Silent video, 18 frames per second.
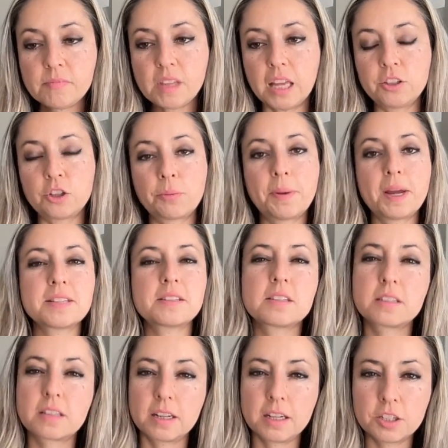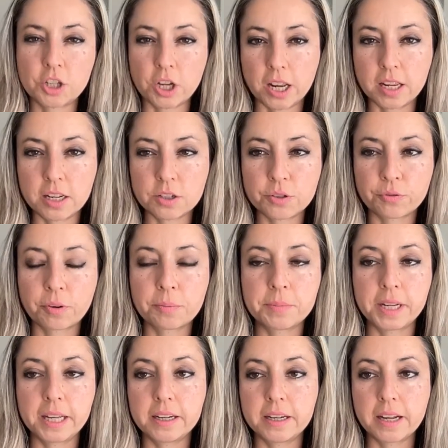And your best is going to change from
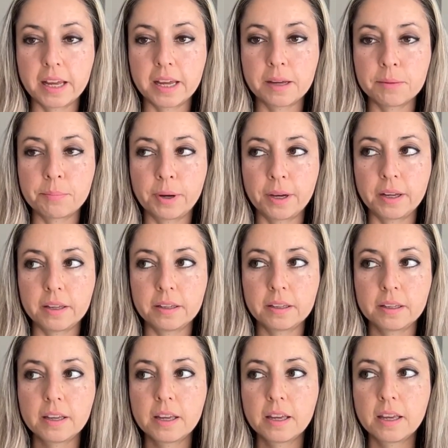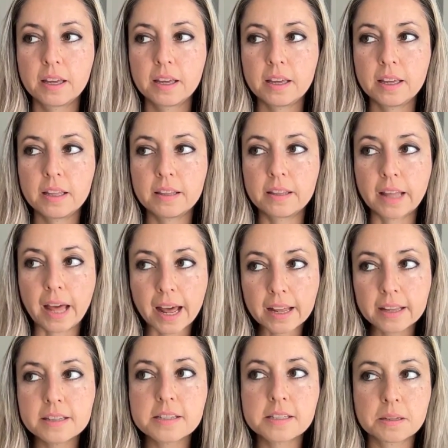day to day, but
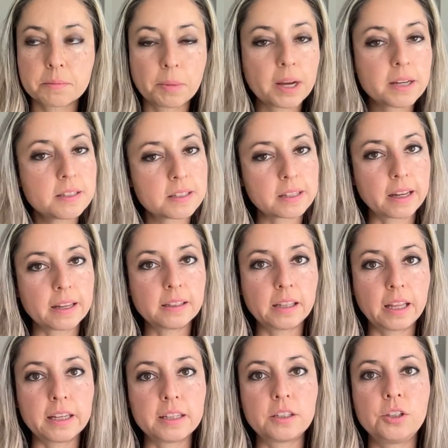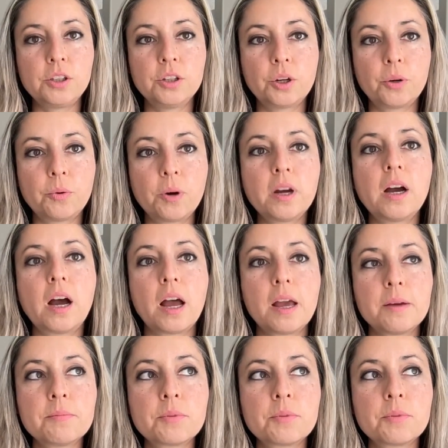that is a mindset. Like, you know what?
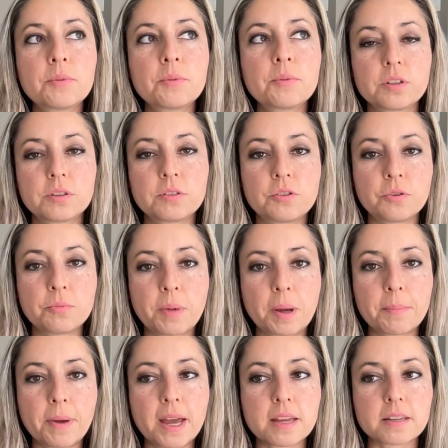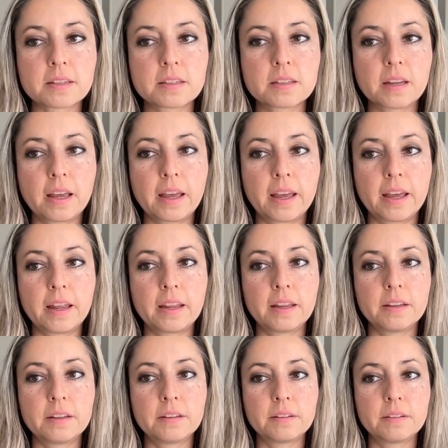I'm going to do my best.
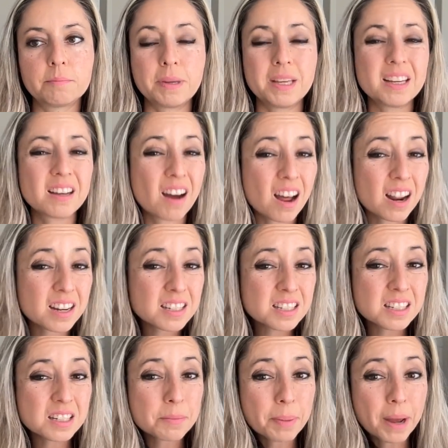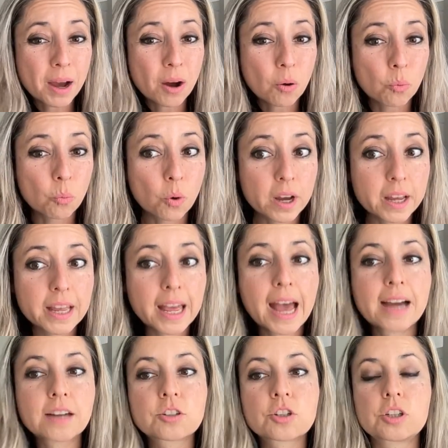And being honest about what
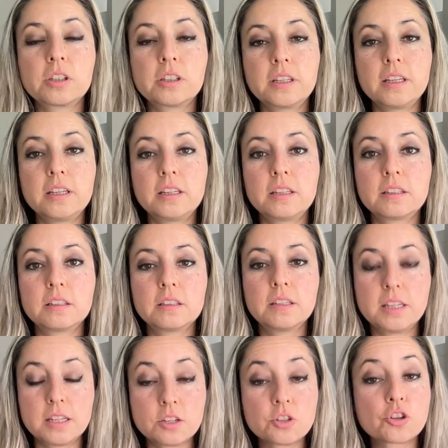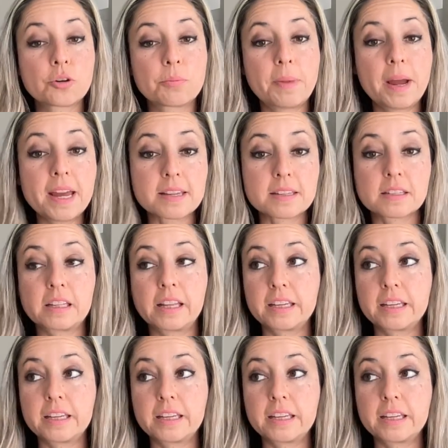actually is your best.